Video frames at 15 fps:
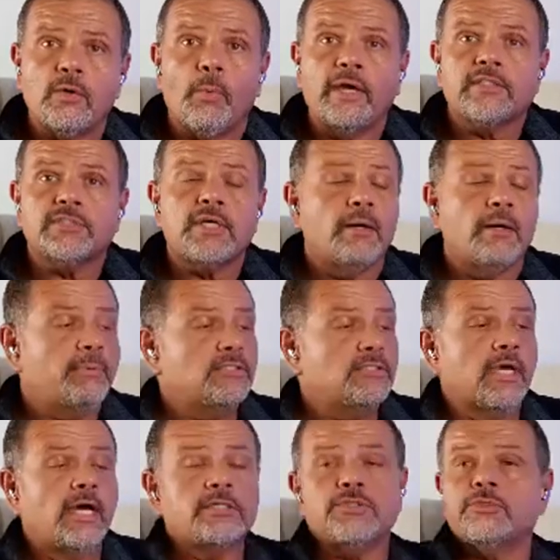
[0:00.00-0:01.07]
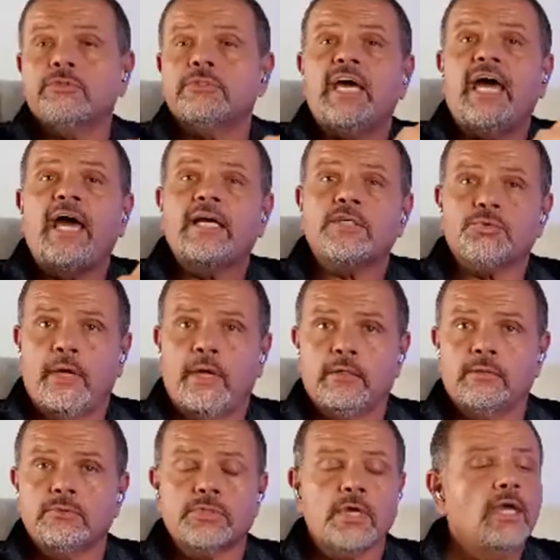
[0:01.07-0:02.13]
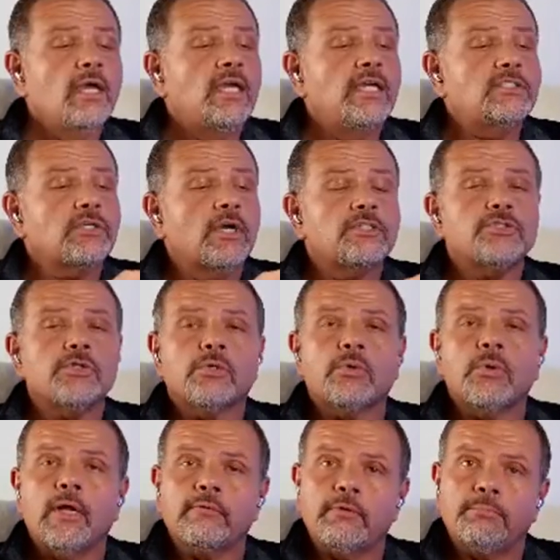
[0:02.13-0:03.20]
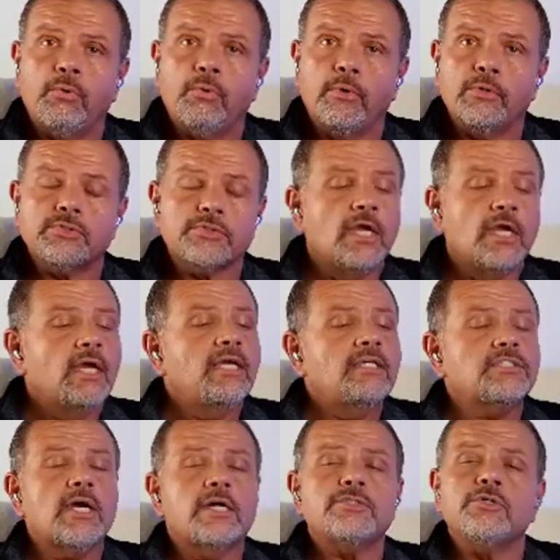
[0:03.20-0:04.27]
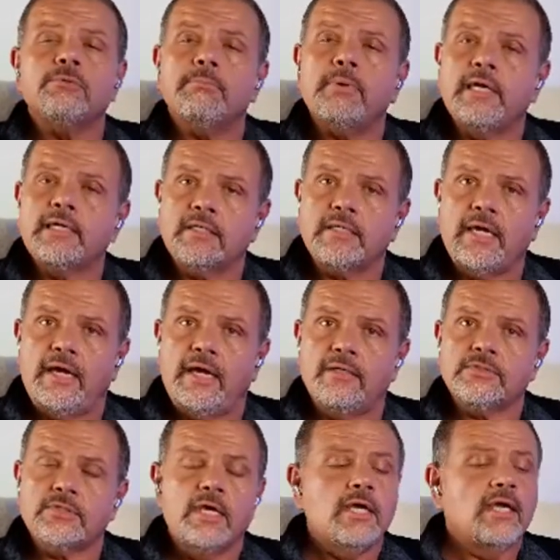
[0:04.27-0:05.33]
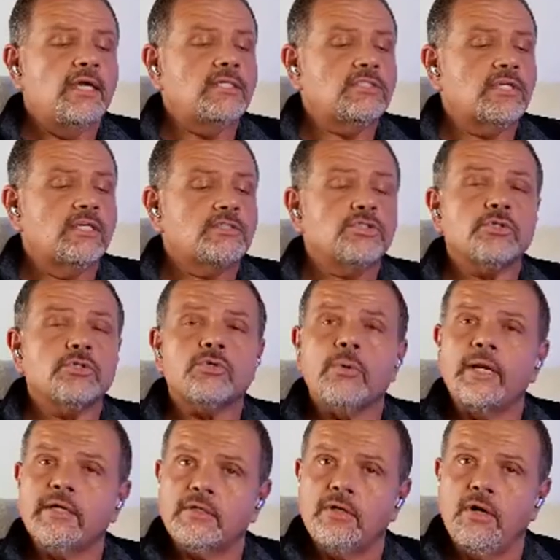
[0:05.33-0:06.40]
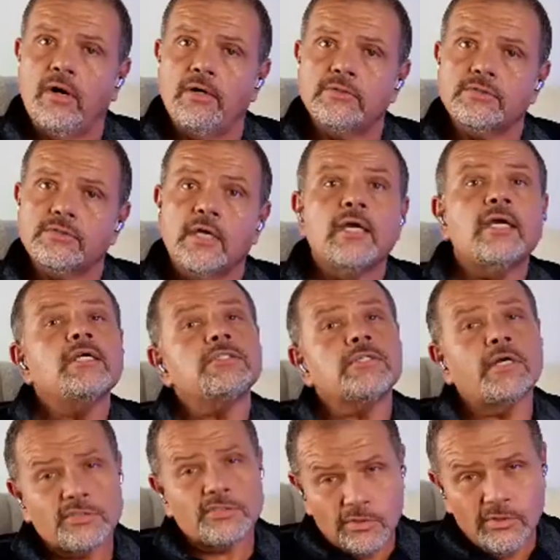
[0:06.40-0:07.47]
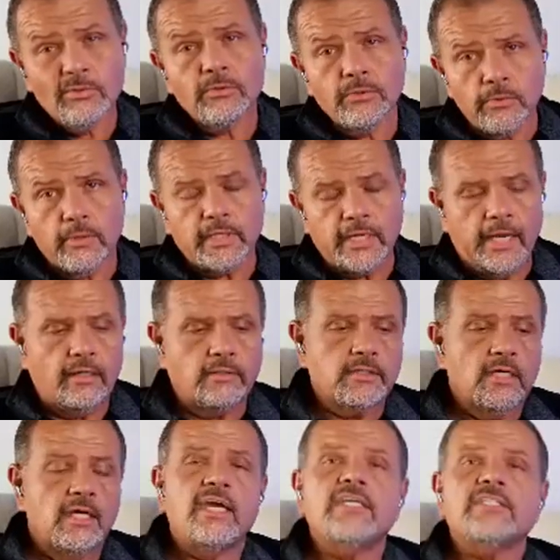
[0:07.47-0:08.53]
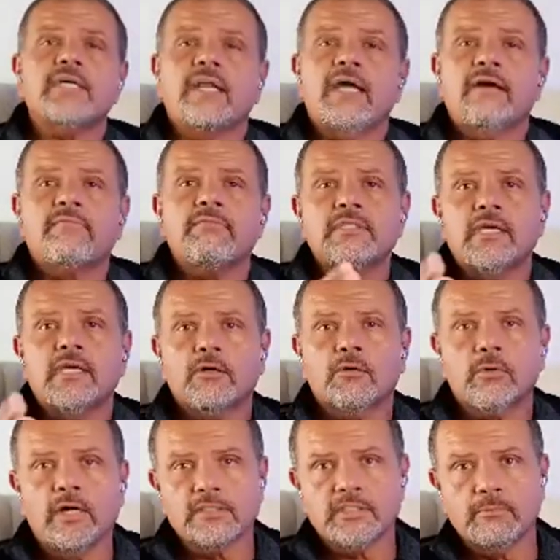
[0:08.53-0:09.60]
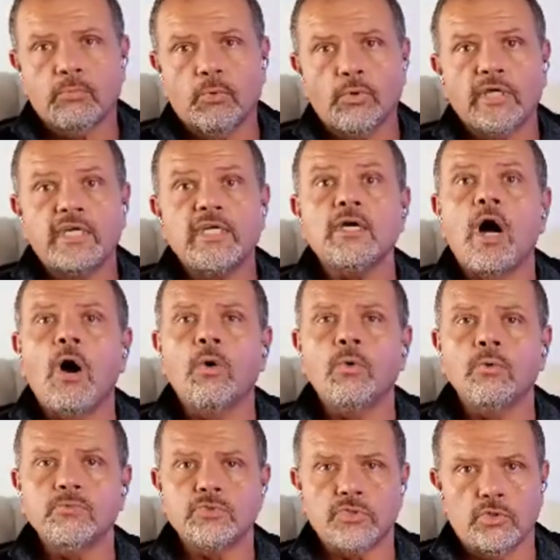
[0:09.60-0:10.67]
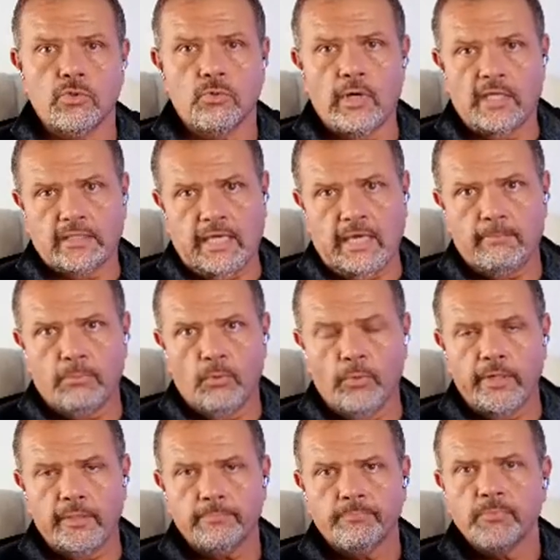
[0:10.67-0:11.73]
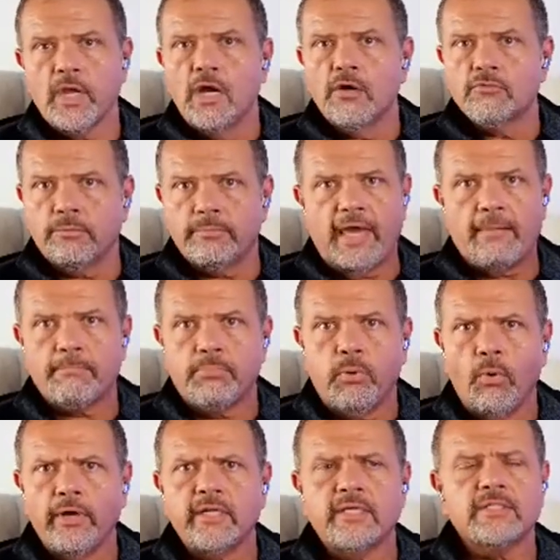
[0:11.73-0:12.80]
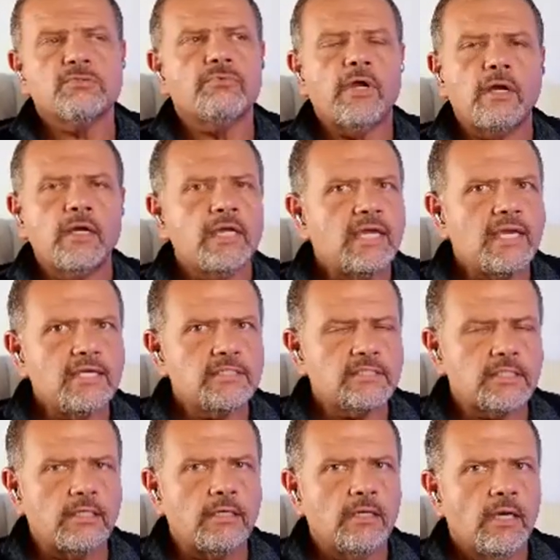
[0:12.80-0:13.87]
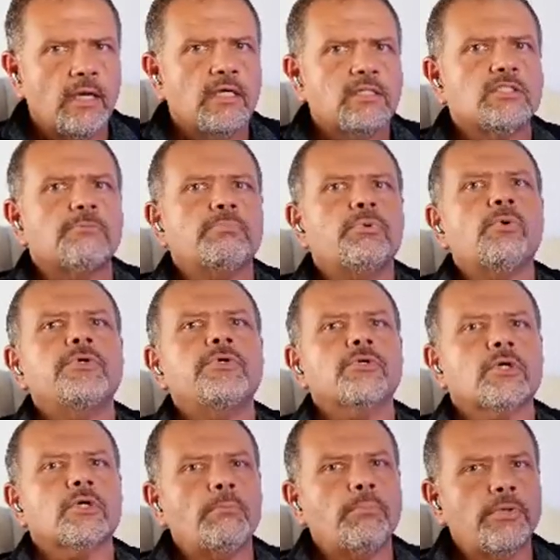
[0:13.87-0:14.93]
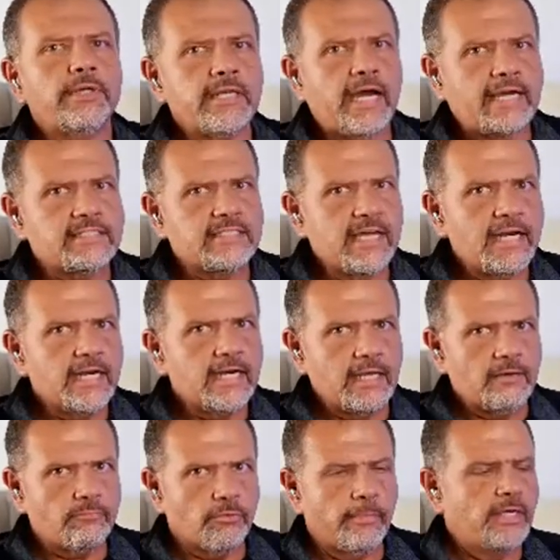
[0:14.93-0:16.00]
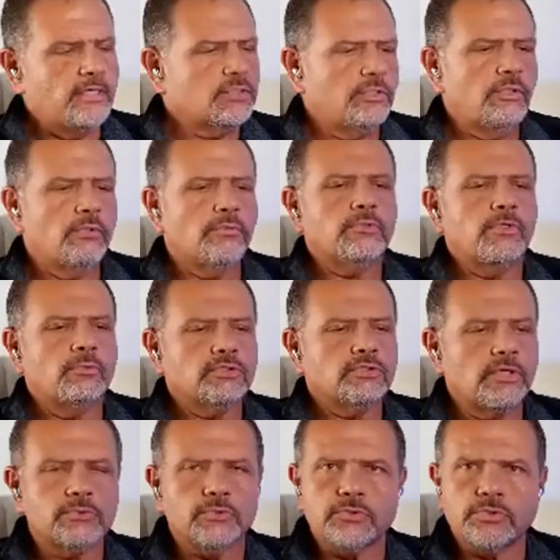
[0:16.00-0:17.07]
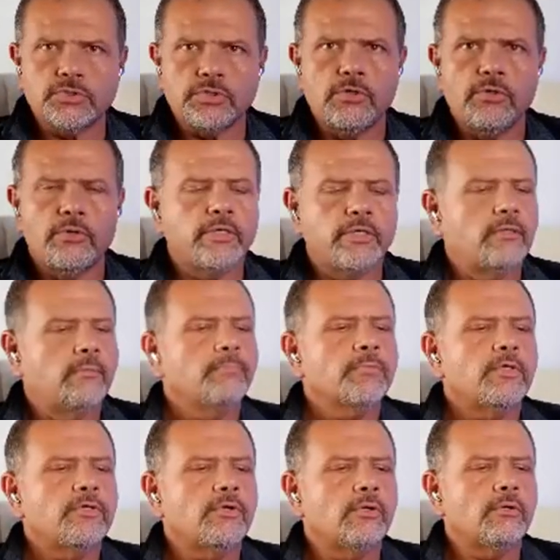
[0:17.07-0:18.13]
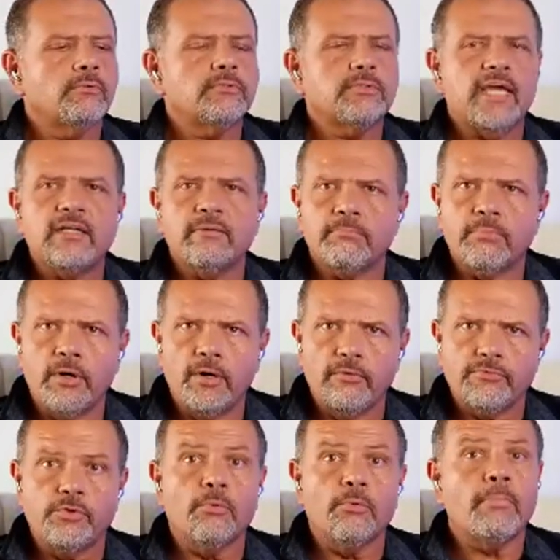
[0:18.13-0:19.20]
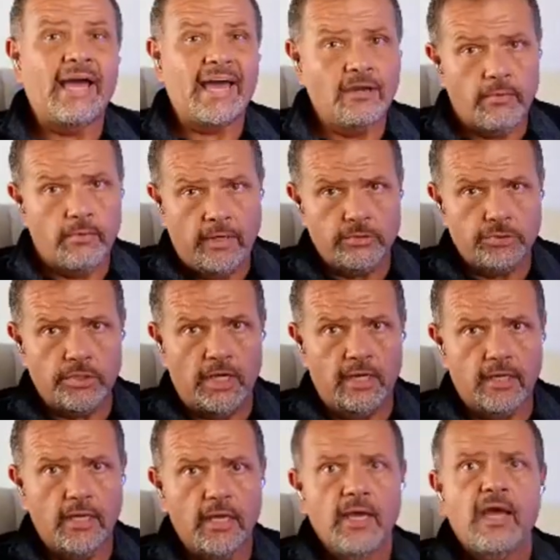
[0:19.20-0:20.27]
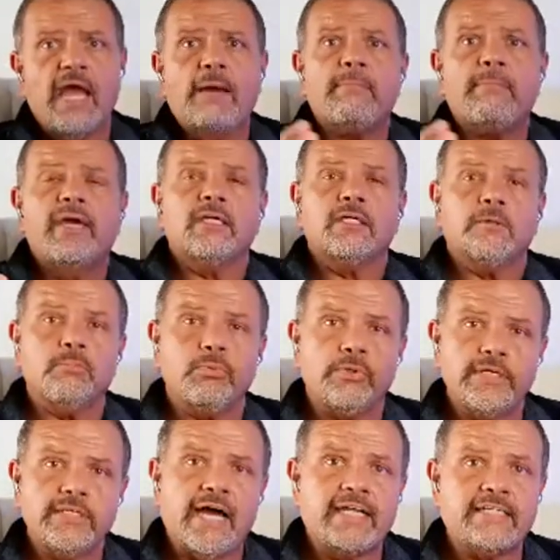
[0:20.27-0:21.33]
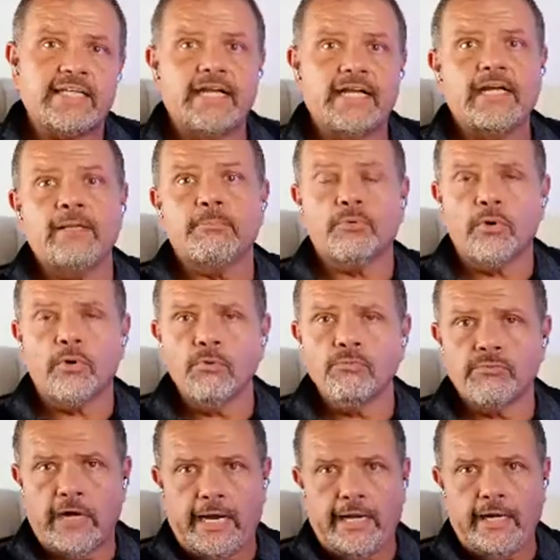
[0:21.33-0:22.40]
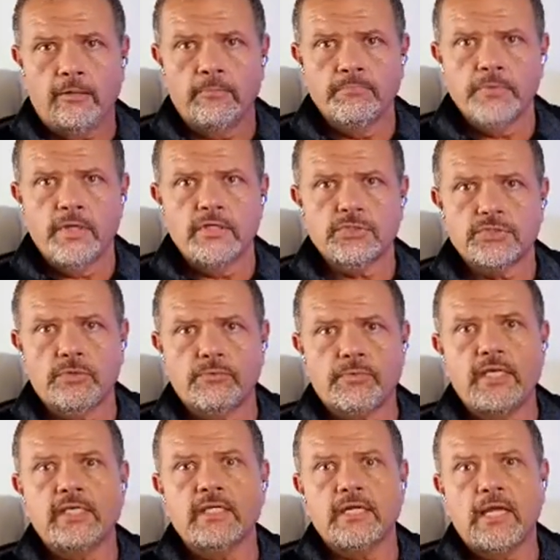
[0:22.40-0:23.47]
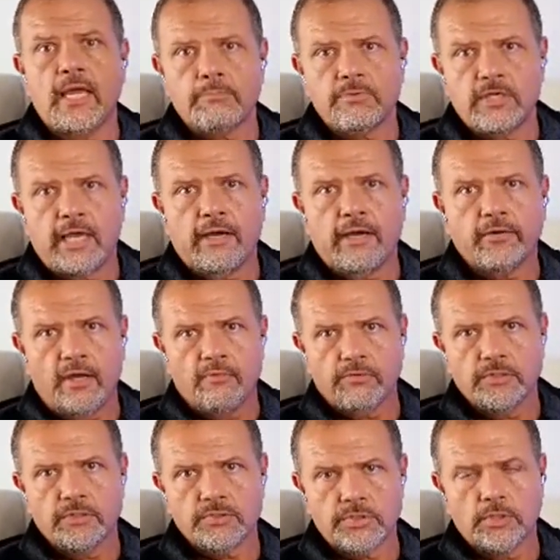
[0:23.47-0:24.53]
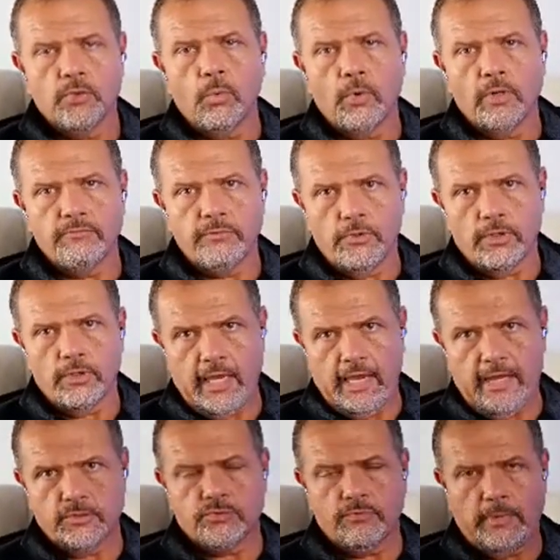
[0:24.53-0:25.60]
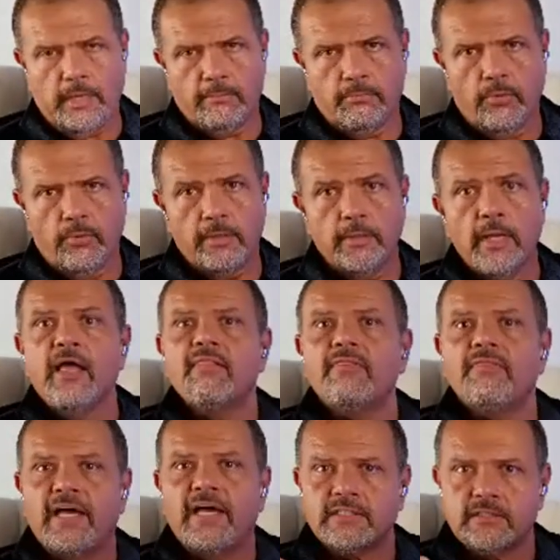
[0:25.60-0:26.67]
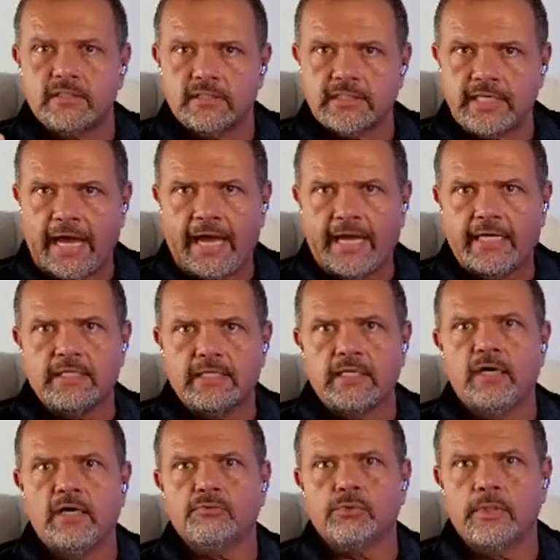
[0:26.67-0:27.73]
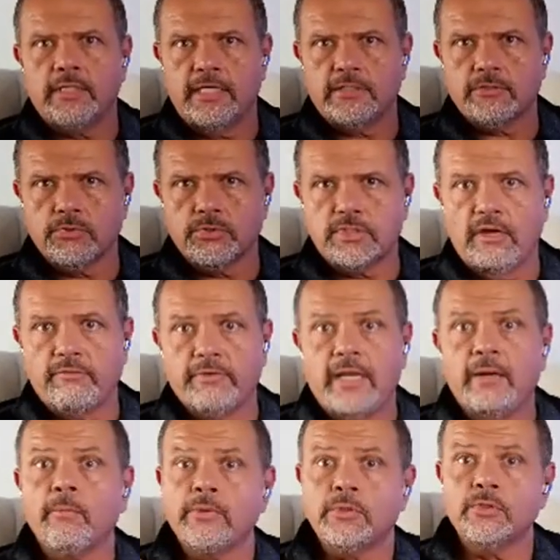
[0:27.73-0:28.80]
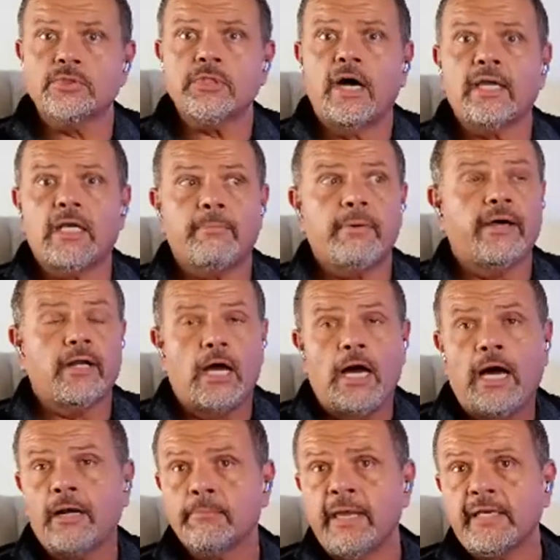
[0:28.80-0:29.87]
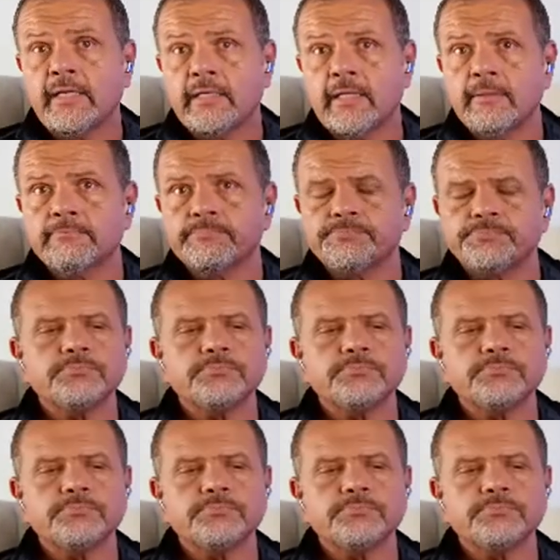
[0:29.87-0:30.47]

he wakes up, he's got your tax records, he's got your credit reports, he's got your bank accounts, he's got your credit cards, he's got your Hulu account He's got everything across the board. He owns you at that point. From that point, it's very easy to pull your complete identity information, your, your social security, your date of birth, your background check, and make a complete identity profile so that he can empty out every single one of your accounts from that point. That's this idea of credential stuffing. And when you're talking about automating it,